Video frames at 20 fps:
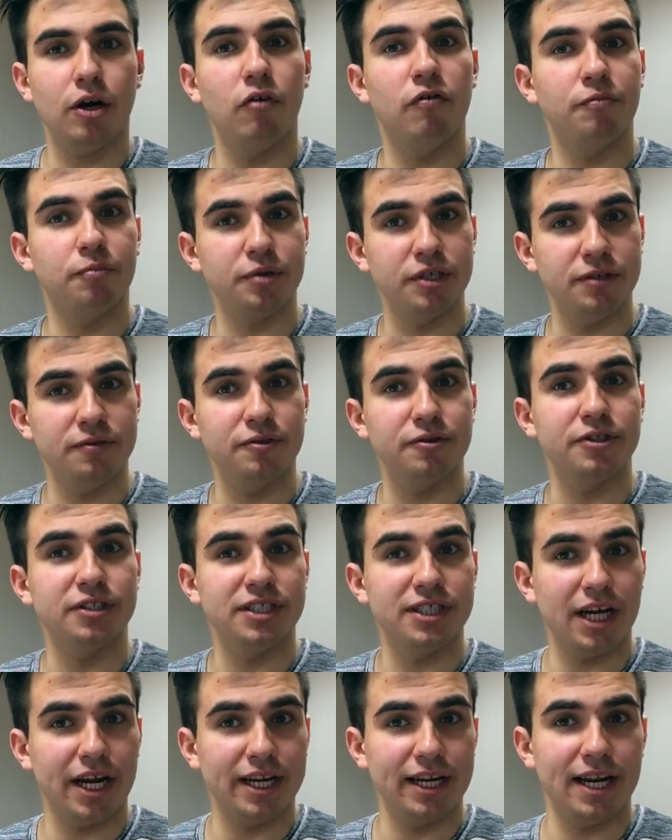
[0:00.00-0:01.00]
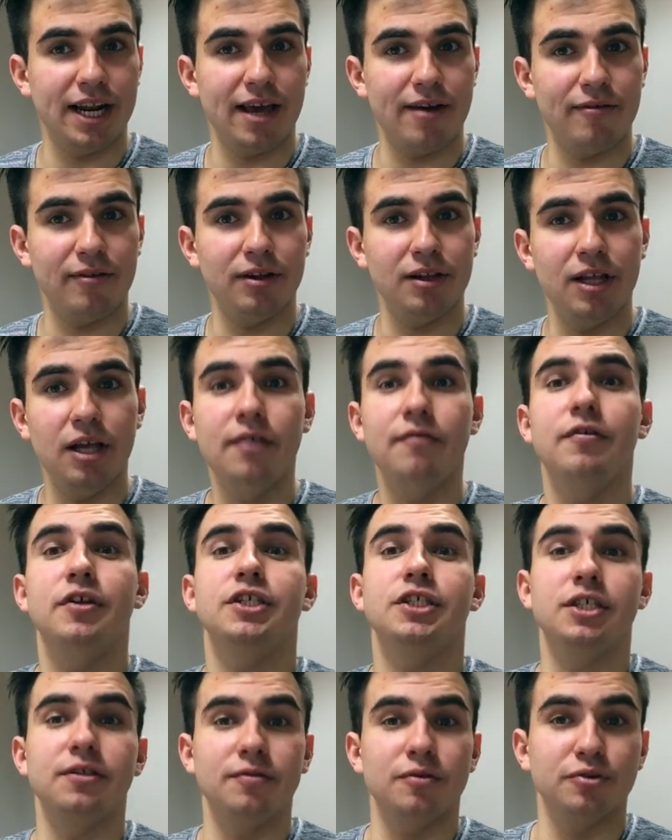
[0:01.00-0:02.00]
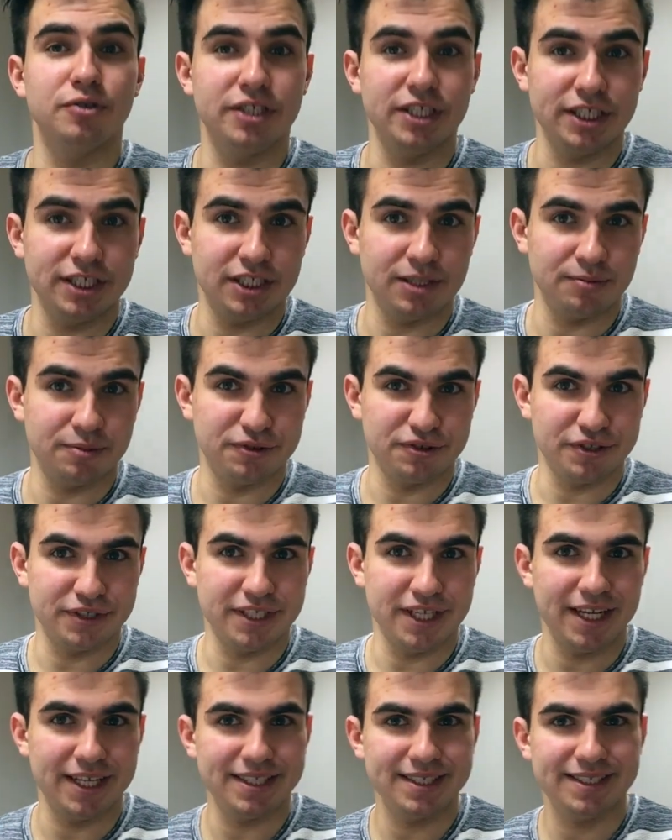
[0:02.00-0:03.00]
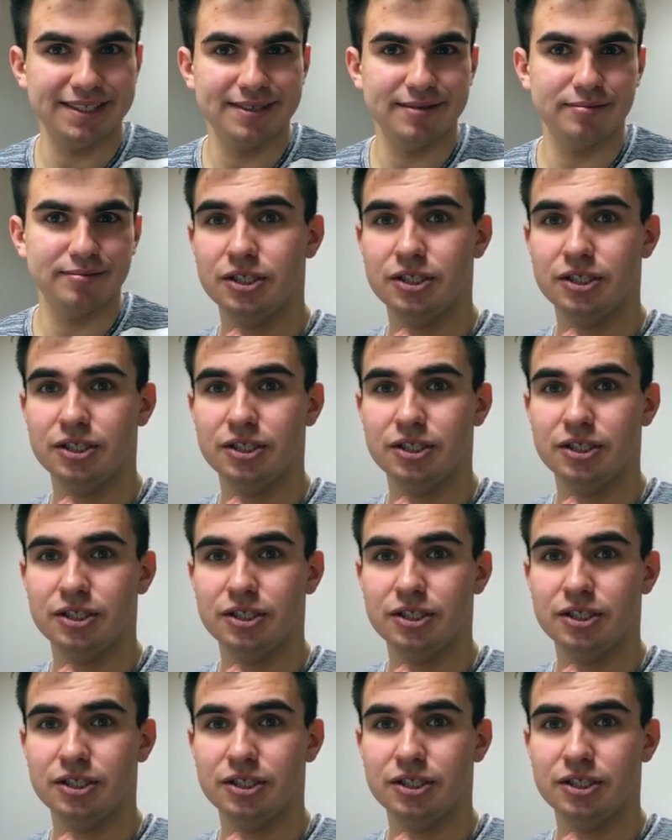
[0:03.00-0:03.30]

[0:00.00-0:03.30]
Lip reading: of previous study level, which give you 60%.